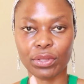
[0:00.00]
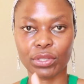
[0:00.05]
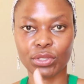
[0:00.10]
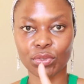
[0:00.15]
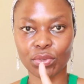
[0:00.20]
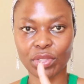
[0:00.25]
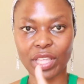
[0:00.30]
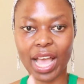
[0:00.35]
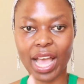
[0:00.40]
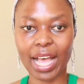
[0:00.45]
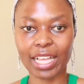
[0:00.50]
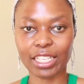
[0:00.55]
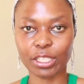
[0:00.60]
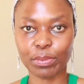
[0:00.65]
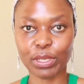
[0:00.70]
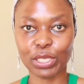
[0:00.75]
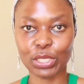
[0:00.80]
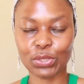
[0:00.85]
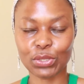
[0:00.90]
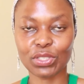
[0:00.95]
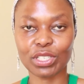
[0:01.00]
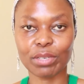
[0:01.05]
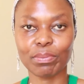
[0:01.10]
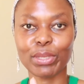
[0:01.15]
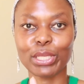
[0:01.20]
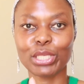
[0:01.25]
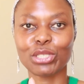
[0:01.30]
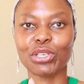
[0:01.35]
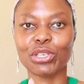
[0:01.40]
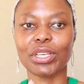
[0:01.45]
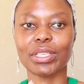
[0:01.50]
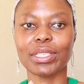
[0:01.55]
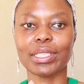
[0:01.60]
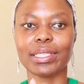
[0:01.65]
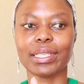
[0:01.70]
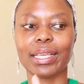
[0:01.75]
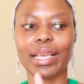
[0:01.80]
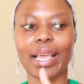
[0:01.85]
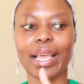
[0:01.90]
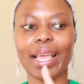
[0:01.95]
to the husband, to
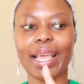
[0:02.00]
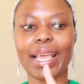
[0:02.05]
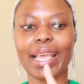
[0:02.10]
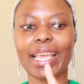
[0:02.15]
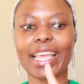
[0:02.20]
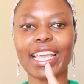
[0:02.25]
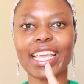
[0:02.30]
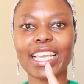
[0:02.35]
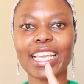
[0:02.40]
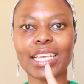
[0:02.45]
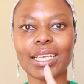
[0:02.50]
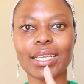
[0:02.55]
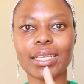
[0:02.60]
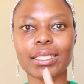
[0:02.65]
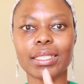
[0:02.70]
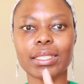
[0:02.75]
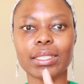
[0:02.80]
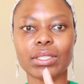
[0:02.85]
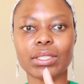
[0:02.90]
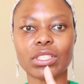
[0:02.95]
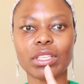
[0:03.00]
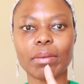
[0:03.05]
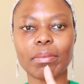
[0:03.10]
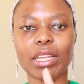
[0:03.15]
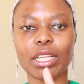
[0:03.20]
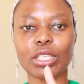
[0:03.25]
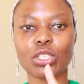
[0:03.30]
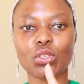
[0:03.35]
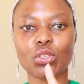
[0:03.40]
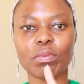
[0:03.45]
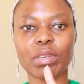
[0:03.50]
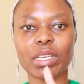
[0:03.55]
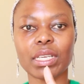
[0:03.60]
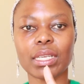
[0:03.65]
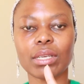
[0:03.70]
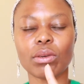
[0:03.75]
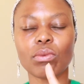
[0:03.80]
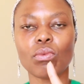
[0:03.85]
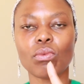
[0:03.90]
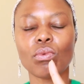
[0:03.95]
Demetrius, is similar to
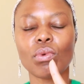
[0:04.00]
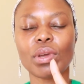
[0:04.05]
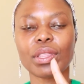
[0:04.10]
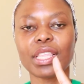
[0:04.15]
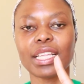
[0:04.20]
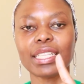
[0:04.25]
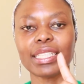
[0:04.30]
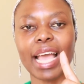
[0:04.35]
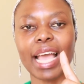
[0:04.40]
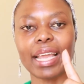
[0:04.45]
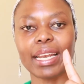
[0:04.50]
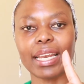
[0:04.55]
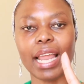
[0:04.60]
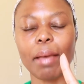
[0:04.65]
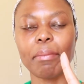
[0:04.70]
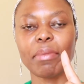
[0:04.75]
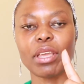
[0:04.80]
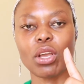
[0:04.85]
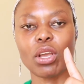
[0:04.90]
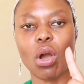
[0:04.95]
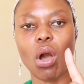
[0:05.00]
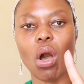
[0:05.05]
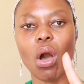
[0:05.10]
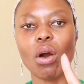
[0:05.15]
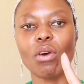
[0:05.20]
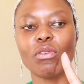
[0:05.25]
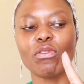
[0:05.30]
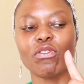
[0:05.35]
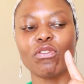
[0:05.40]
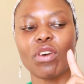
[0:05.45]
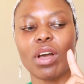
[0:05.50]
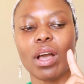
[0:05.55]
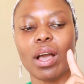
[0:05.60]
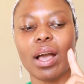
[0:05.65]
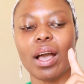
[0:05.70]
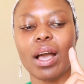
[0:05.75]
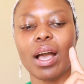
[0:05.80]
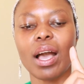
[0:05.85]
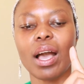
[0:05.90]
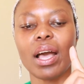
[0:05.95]
me with the dynamic of
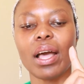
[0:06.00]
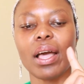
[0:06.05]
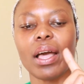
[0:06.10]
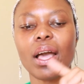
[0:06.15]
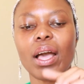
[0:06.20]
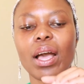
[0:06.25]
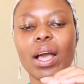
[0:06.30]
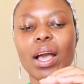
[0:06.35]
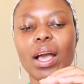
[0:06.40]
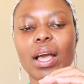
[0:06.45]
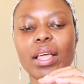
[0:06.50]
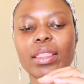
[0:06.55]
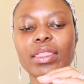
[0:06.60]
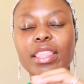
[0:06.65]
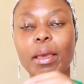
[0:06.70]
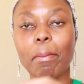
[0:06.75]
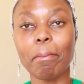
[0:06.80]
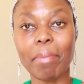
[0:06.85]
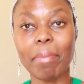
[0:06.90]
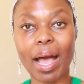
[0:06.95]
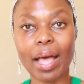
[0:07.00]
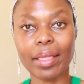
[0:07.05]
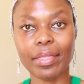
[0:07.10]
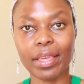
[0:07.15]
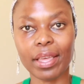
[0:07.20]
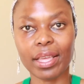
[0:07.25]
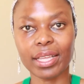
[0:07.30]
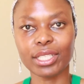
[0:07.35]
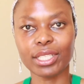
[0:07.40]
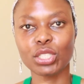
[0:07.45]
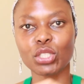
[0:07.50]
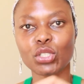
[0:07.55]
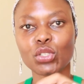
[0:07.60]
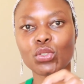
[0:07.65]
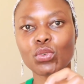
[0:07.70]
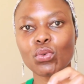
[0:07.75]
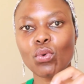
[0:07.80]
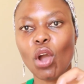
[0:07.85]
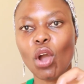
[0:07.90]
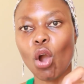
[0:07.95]
the mother
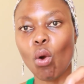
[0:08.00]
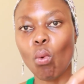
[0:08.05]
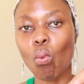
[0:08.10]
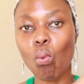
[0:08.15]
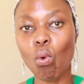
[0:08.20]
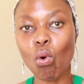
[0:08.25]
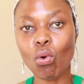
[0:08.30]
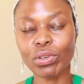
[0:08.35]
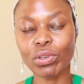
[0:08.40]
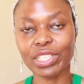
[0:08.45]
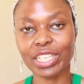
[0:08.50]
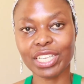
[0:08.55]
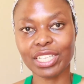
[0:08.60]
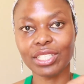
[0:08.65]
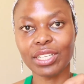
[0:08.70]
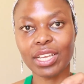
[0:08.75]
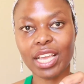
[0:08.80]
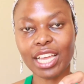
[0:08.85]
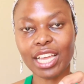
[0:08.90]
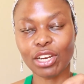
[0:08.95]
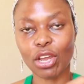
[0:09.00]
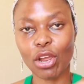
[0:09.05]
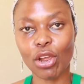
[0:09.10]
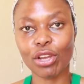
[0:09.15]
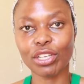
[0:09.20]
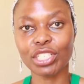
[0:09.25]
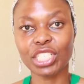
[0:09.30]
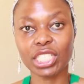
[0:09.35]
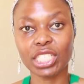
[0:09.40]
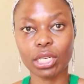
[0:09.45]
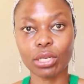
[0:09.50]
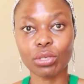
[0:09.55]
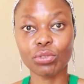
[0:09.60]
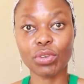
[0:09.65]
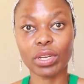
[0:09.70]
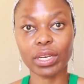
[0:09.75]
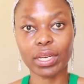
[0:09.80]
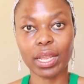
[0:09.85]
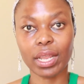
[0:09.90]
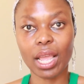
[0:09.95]
to her wounded and her
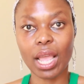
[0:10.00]
children,